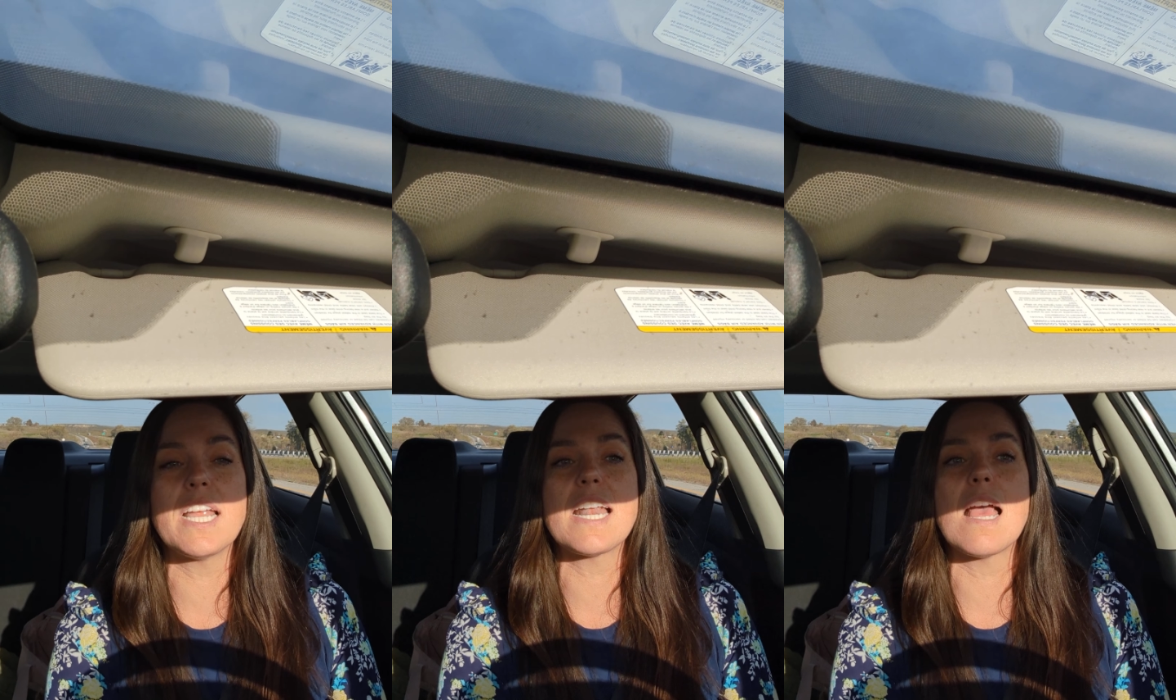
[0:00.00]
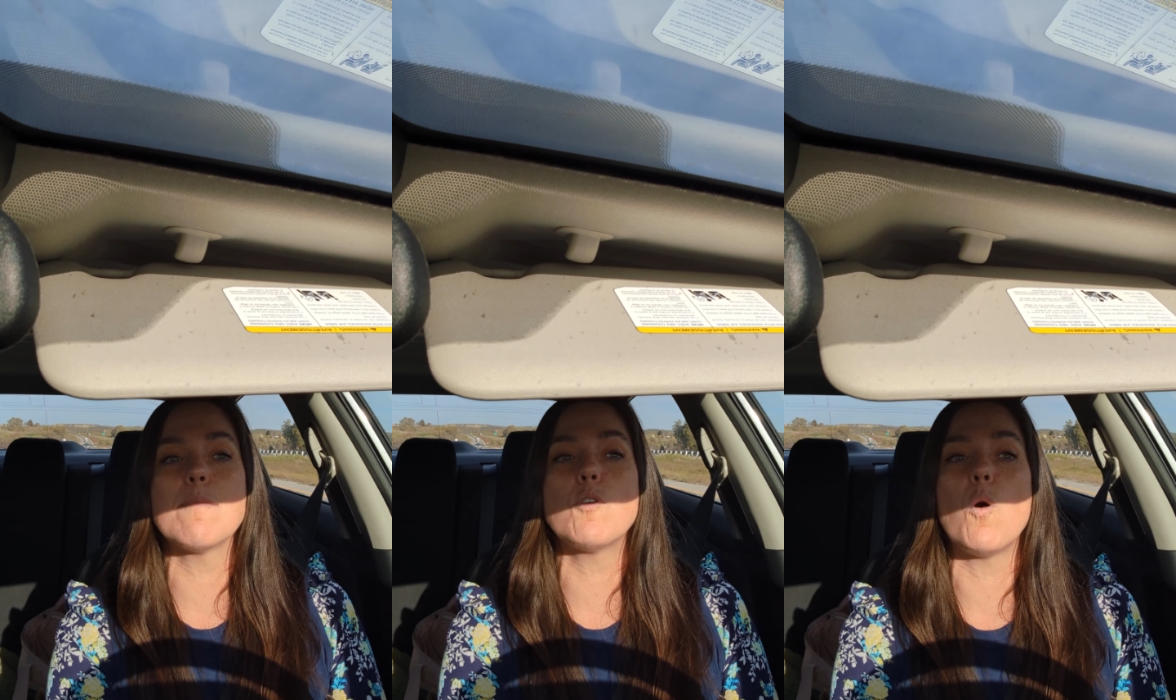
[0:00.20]

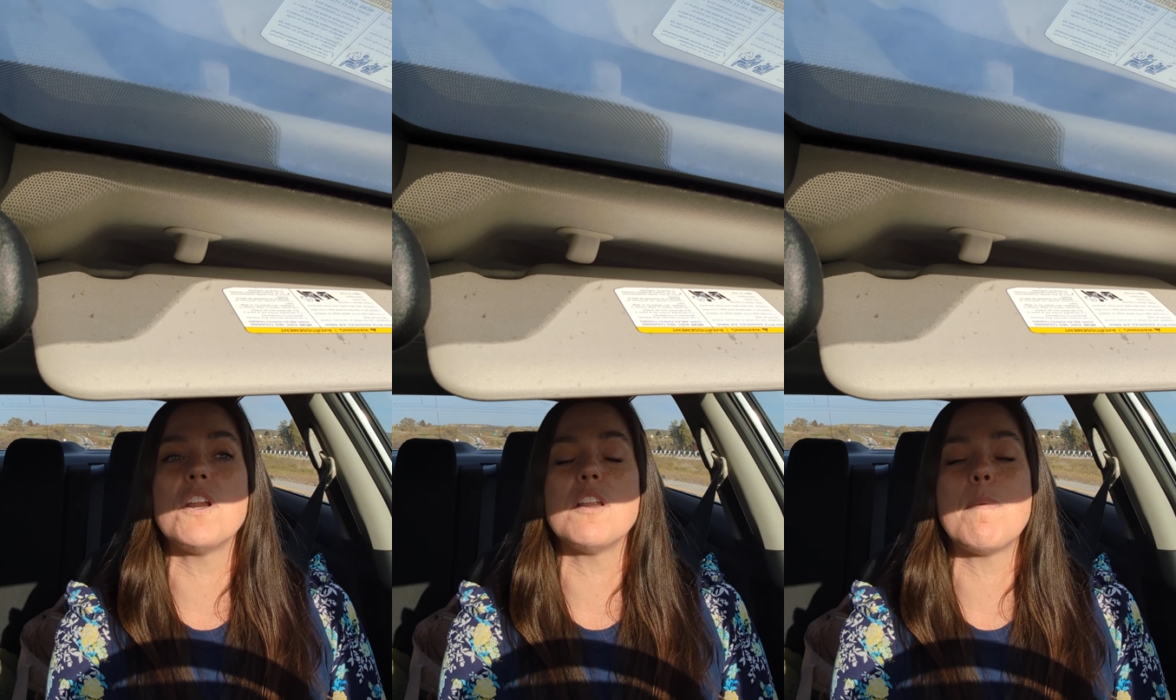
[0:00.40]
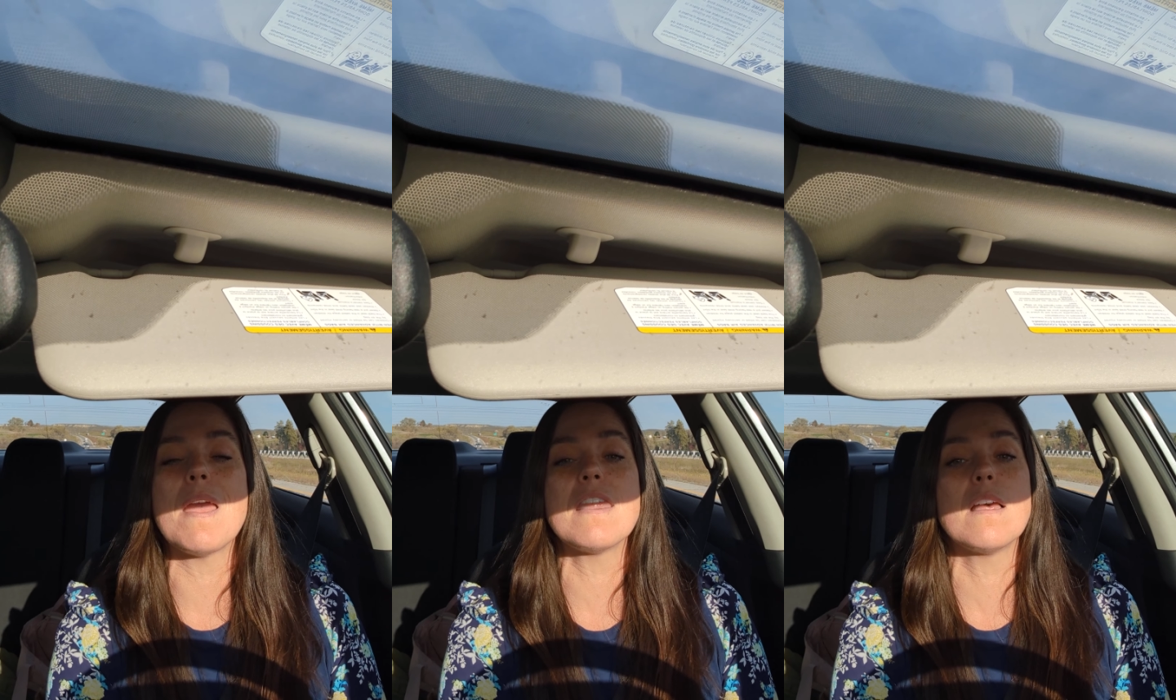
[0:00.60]
and I'm
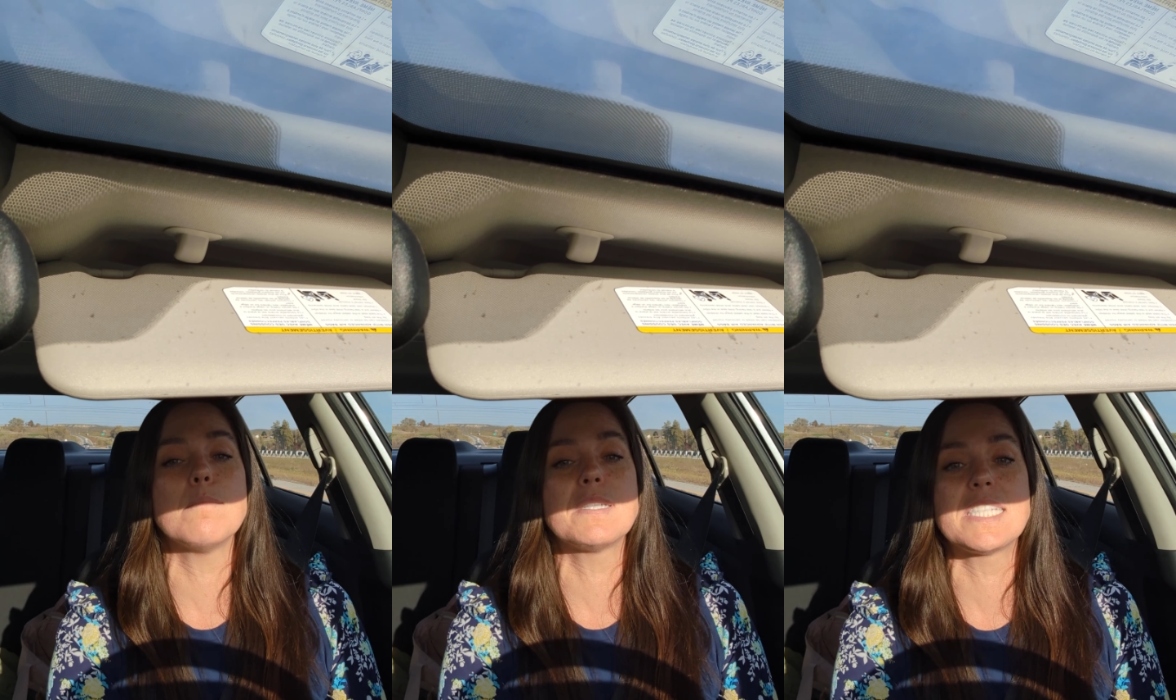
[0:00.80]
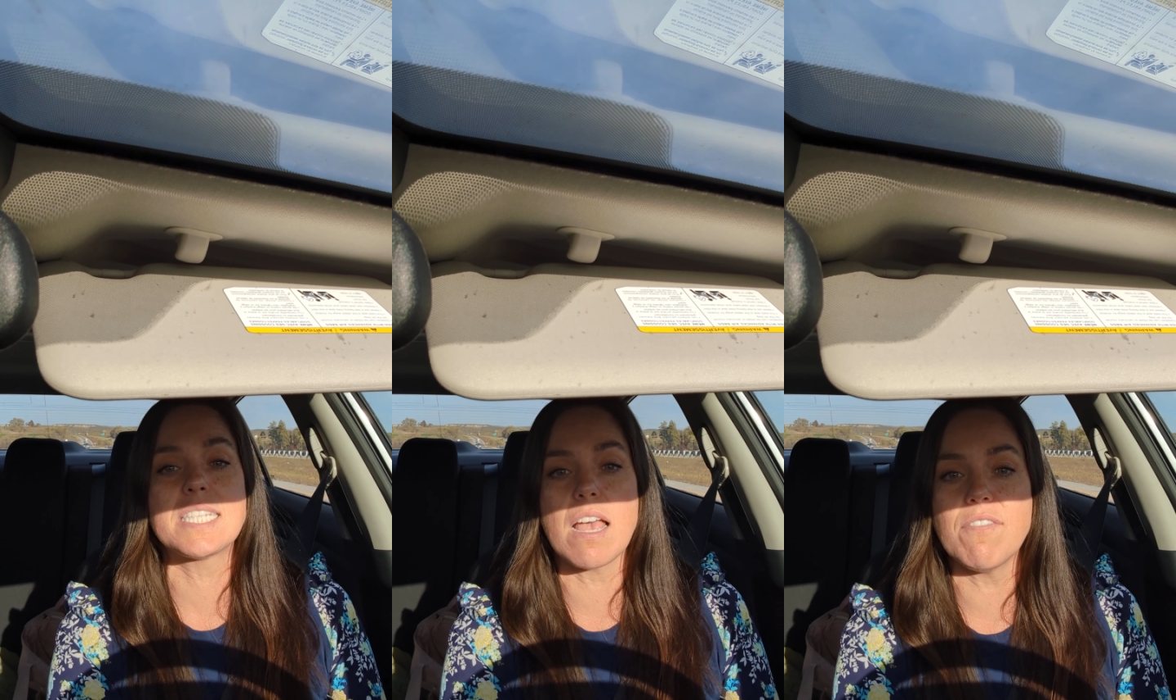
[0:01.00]
going to pay them
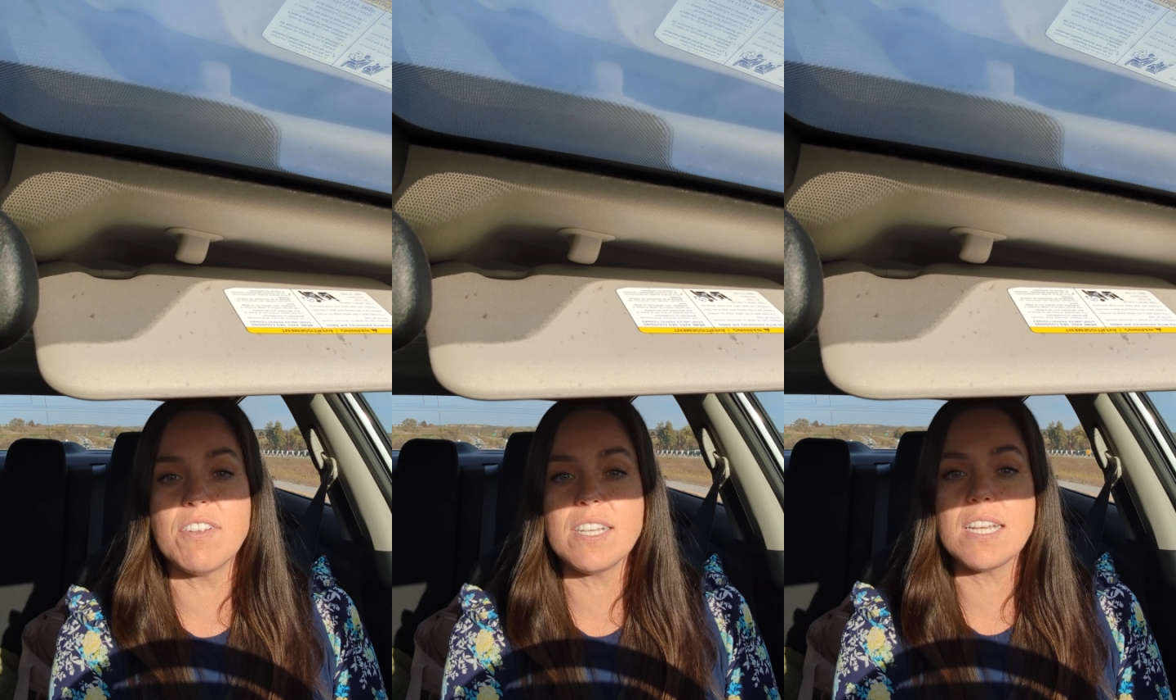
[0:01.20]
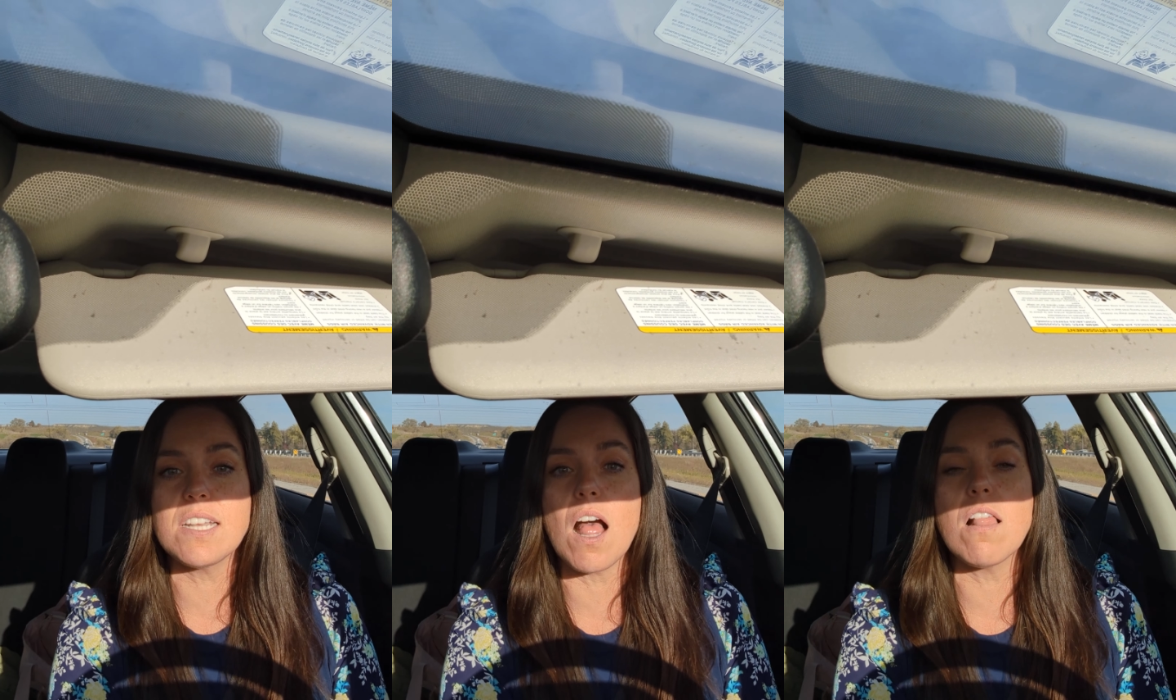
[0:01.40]

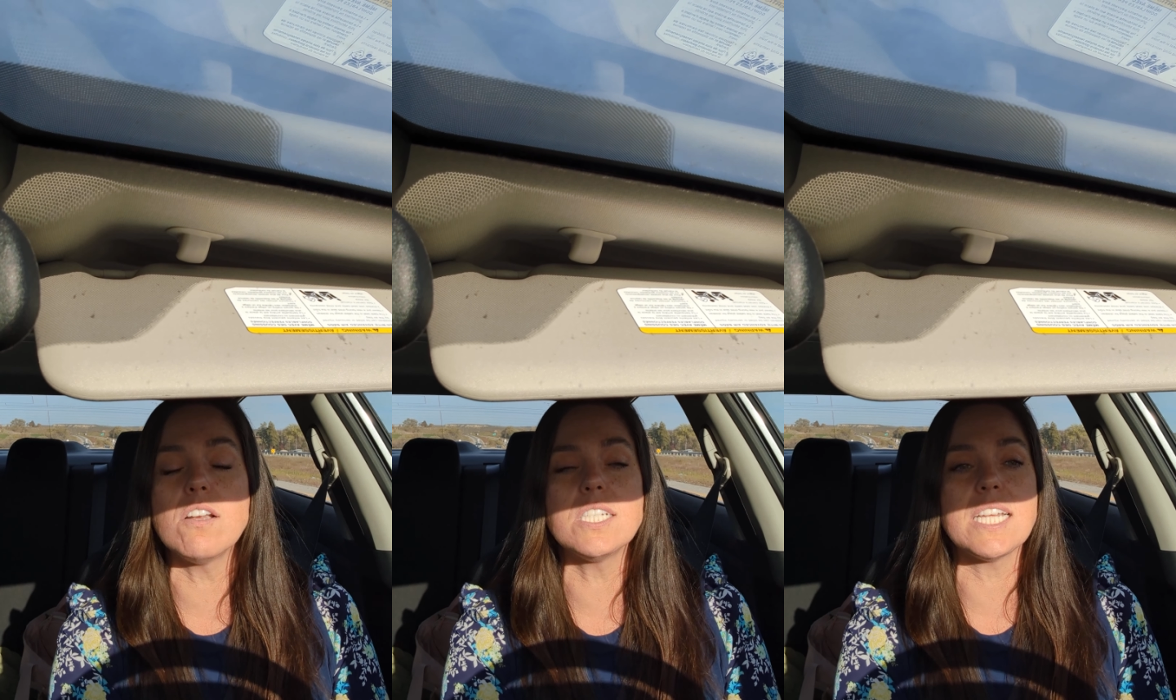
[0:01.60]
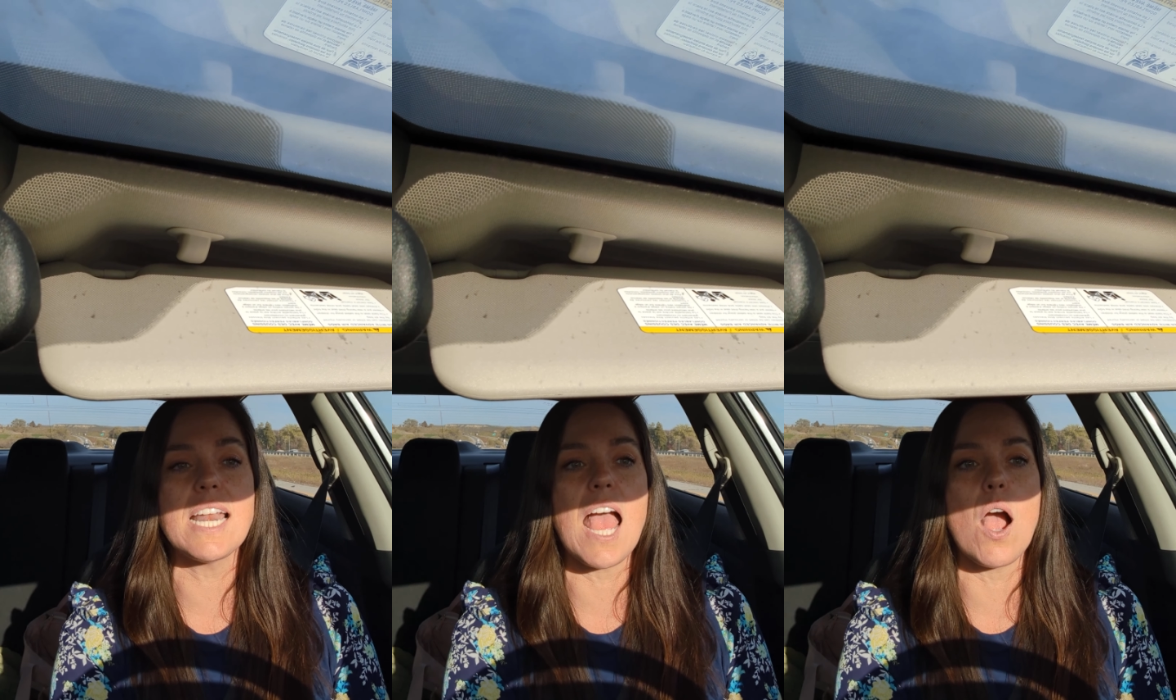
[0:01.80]
$70 an